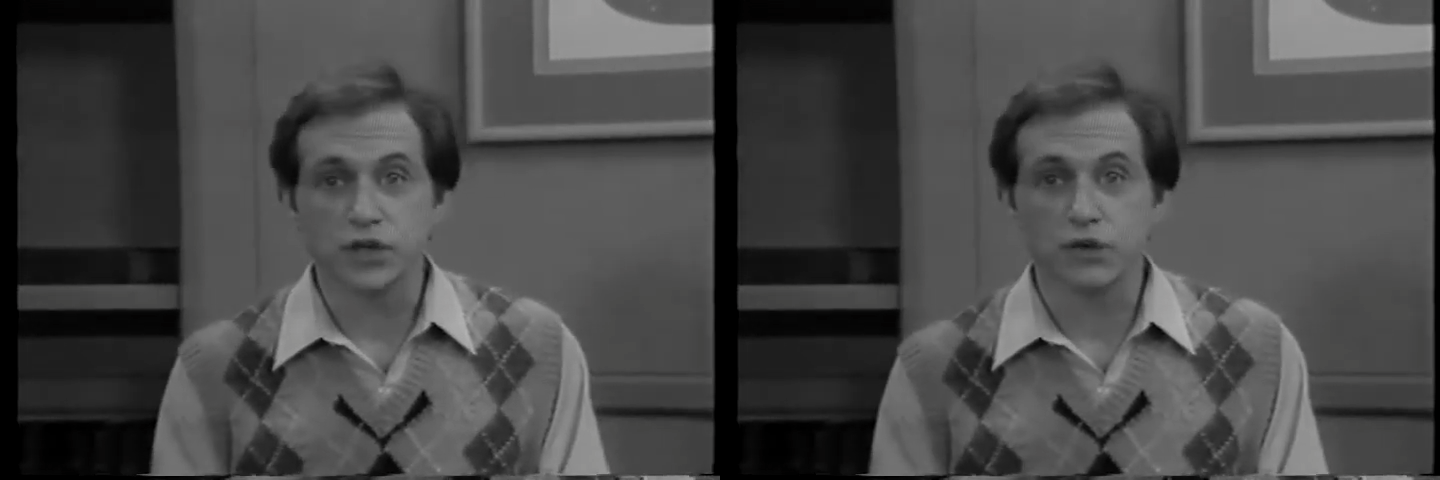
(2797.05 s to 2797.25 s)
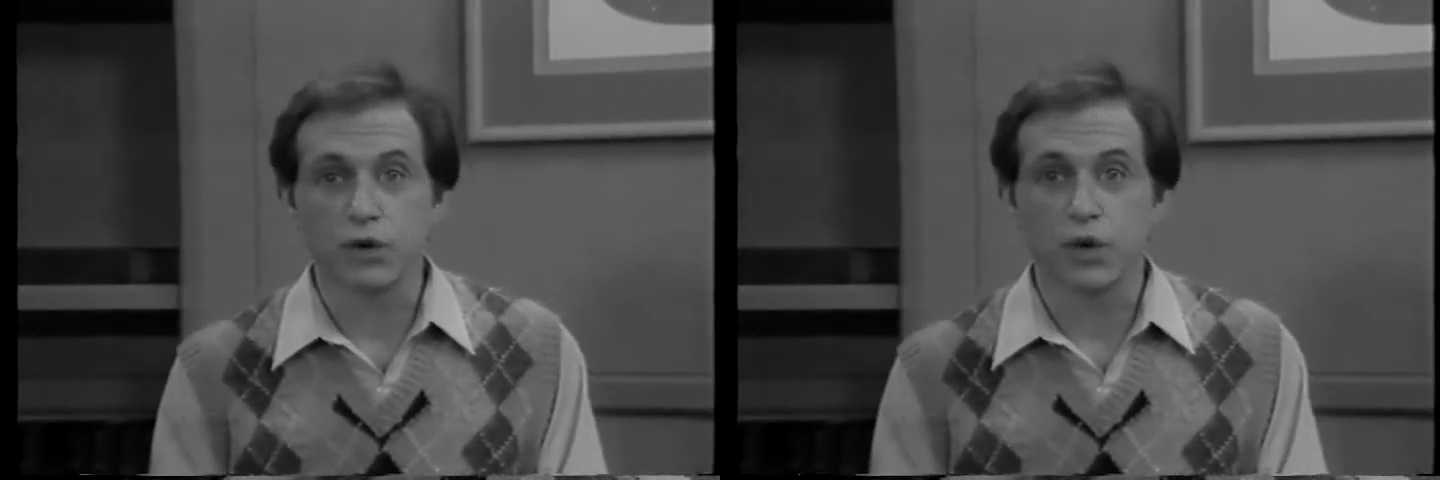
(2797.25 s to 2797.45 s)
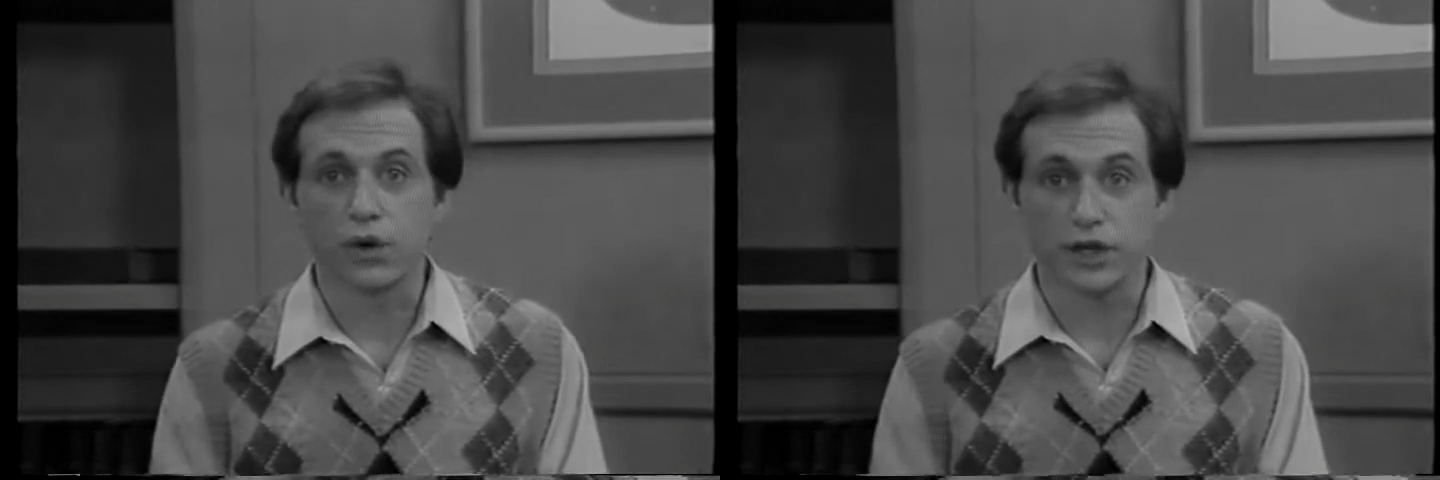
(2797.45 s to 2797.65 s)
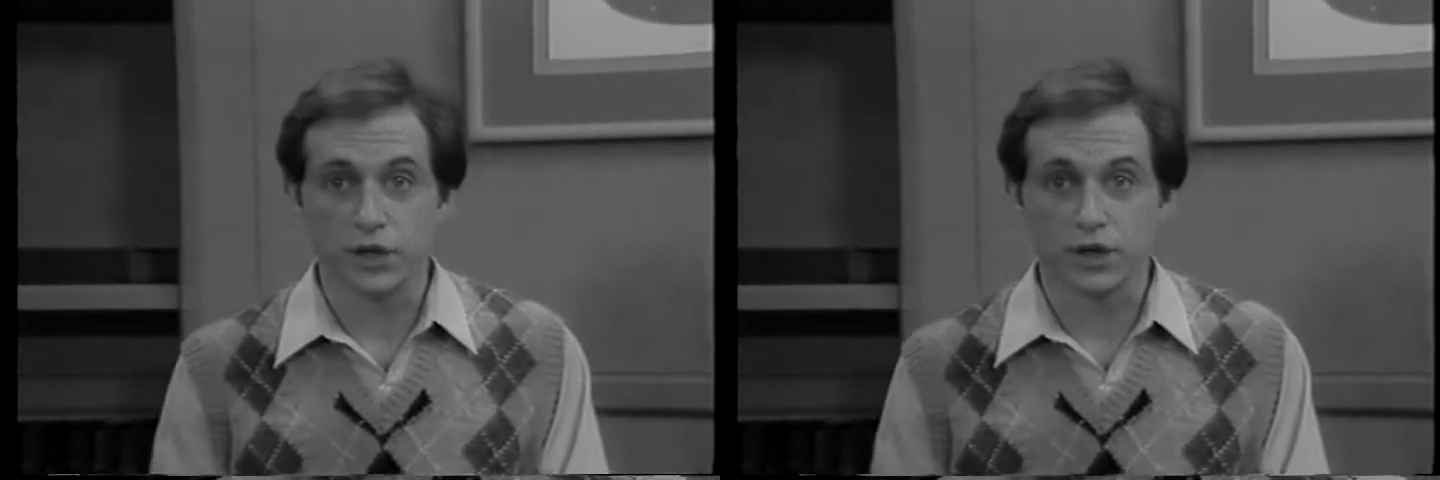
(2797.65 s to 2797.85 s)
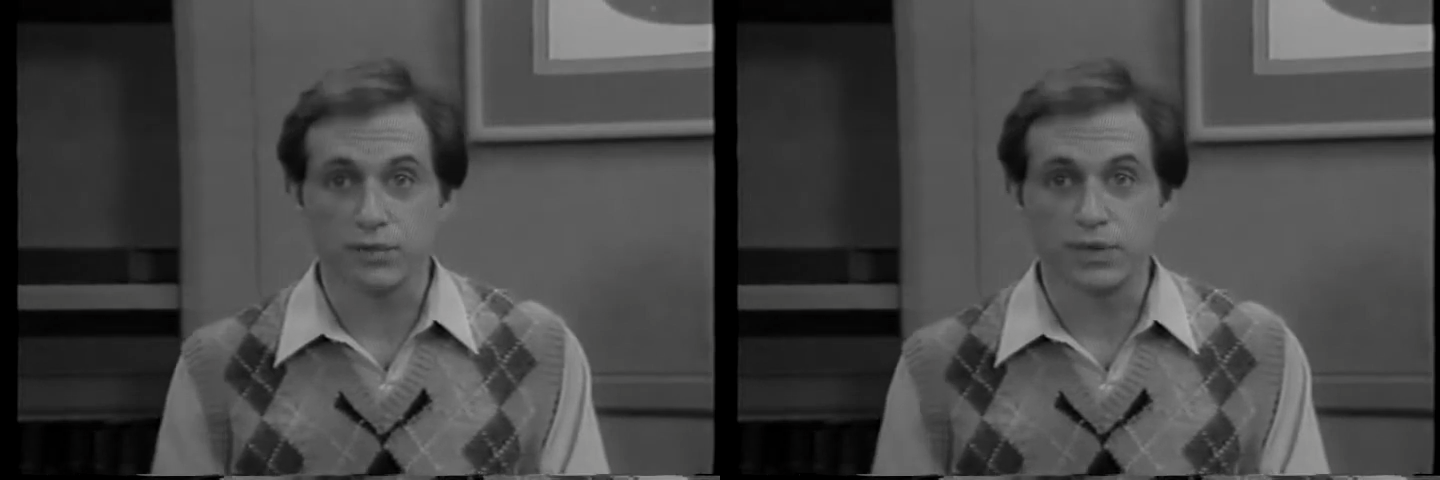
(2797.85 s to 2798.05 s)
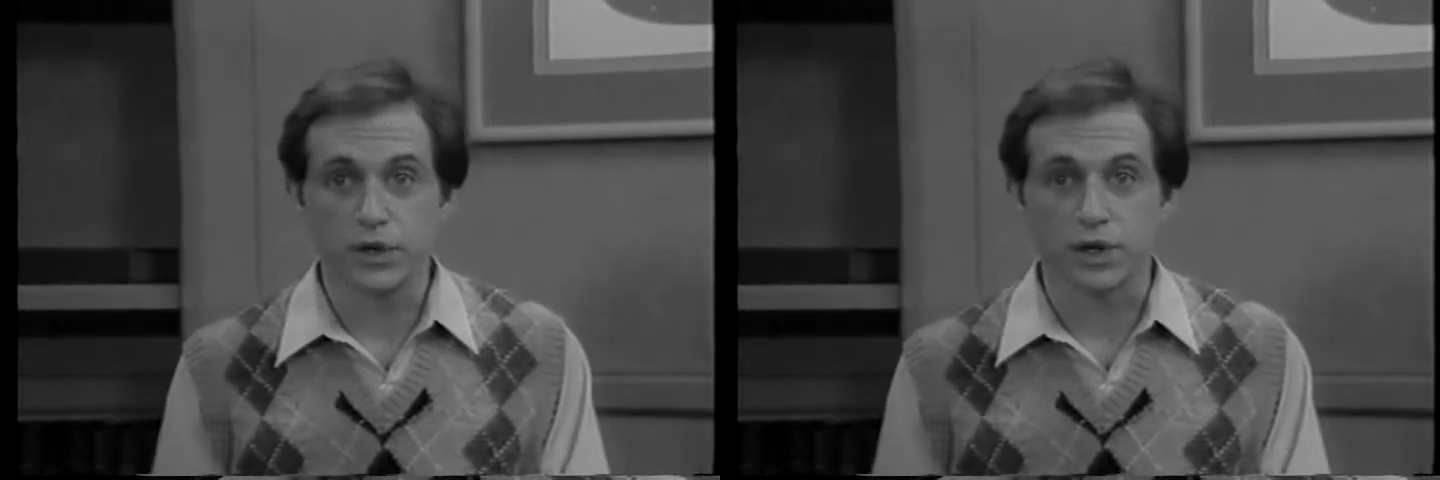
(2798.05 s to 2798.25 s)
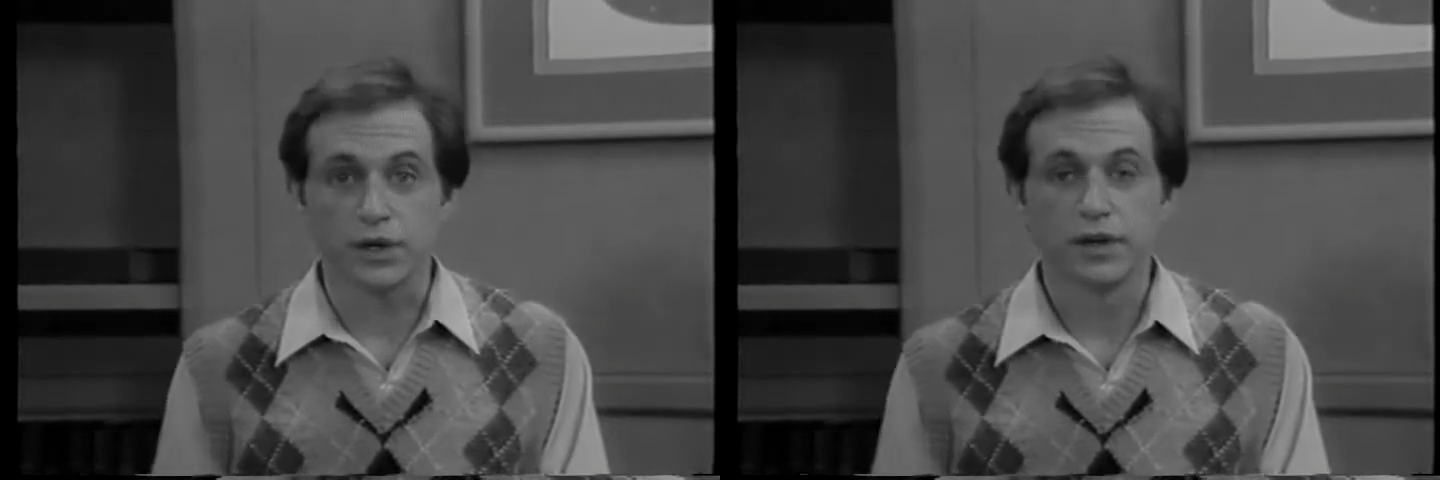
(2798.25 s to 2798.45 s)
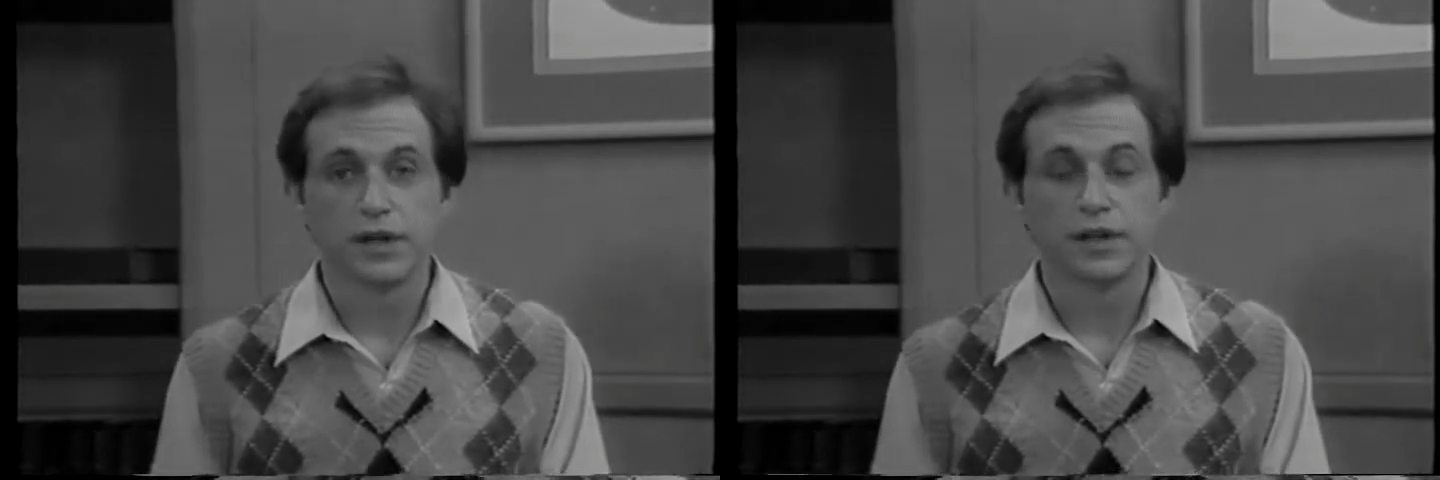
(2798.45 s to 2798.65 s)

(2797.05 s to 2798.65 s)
a scroll in your computer,